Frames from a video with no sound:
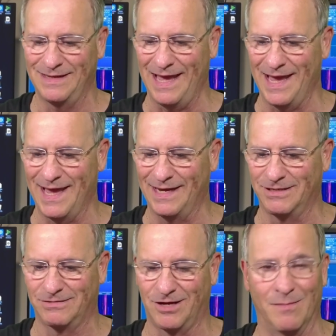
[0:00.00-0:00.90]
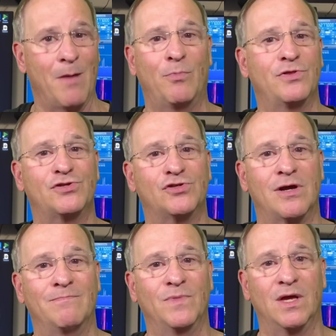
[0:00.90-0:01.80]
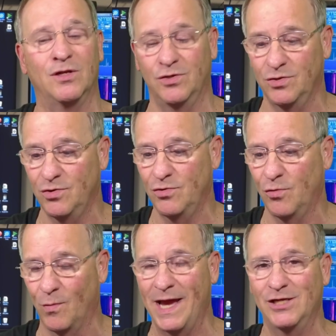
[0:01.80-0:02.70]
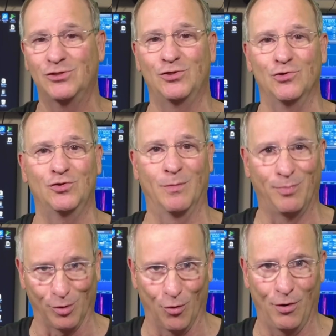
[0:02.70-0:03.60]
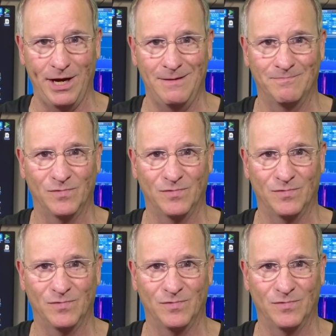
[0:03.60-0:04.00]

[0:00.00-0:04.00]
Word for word: and come up with some new ways to deploy.